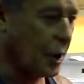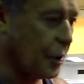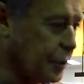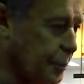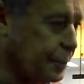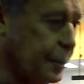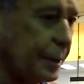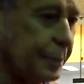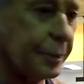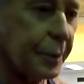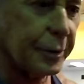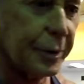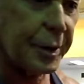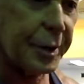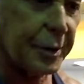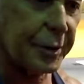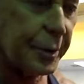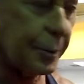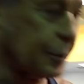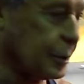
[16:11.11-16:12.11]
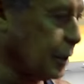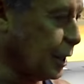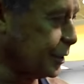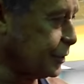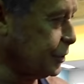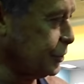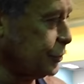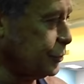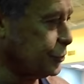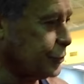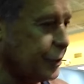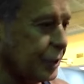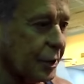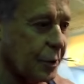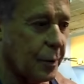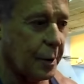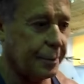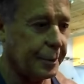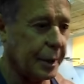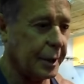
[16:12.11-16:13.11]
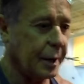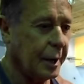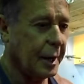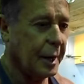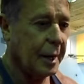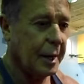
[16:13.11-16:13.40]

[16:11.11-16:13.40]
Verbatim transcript: other people here that would like to use the equipment.